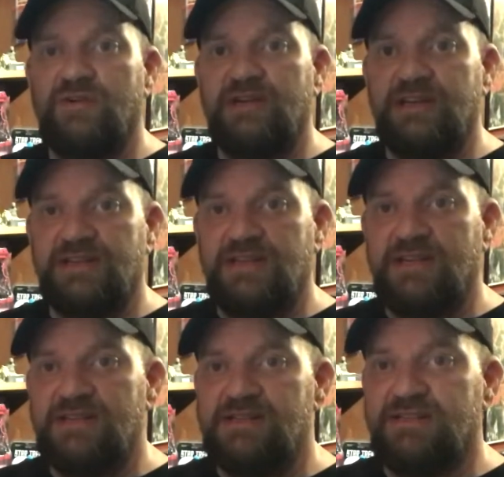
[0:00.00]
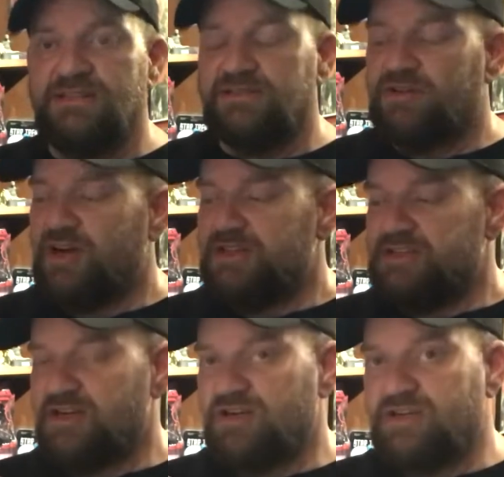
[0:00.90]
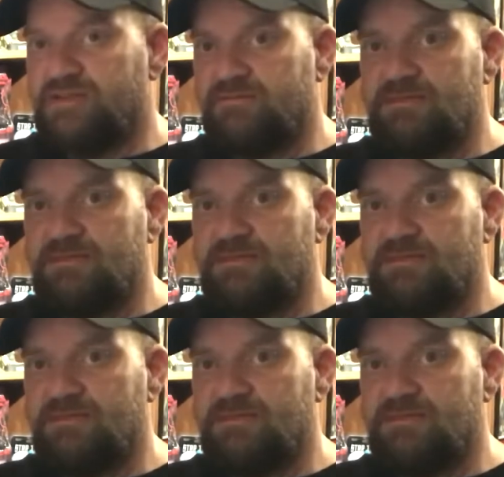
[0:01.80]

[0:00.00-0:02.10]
I got the Godzilla Criterion